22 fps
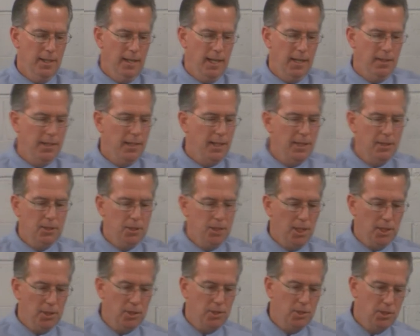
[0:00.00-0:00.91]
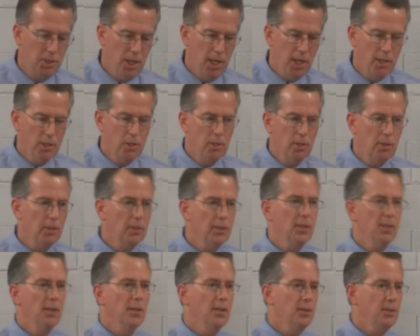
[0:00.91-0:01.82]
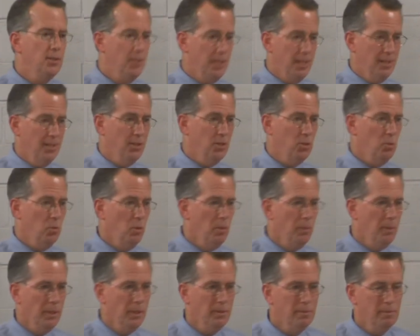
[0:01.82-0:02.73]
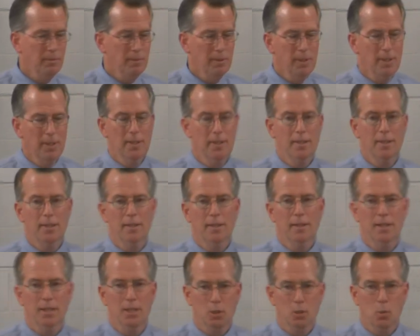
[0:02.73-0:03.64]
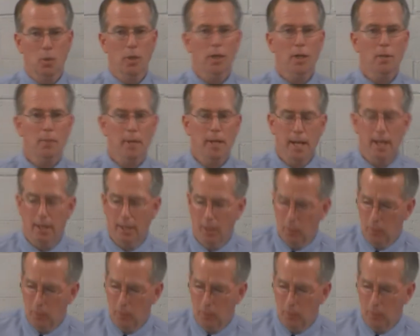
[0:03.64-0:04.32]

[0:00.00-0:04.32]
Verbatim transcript: And the unjust judge looked at her and said, This woman is wearing me out.